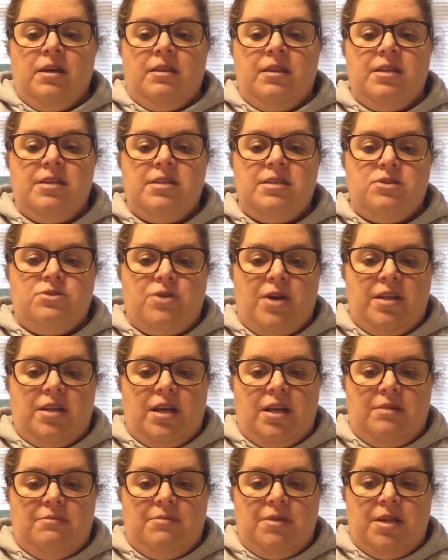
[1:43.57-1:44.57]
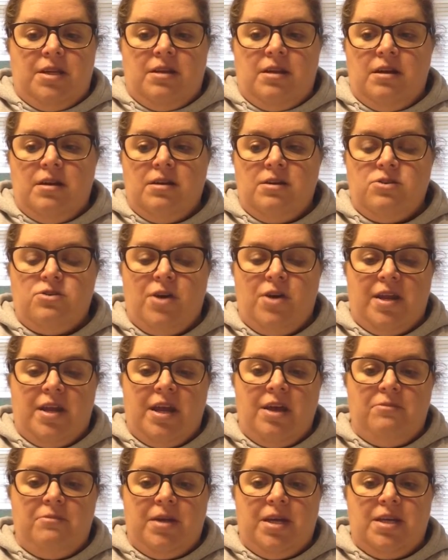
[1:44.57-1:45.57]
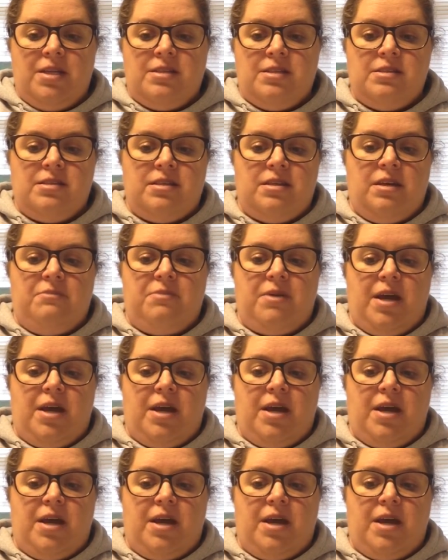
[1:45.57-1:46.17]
Lisa tried to help me get to sleep,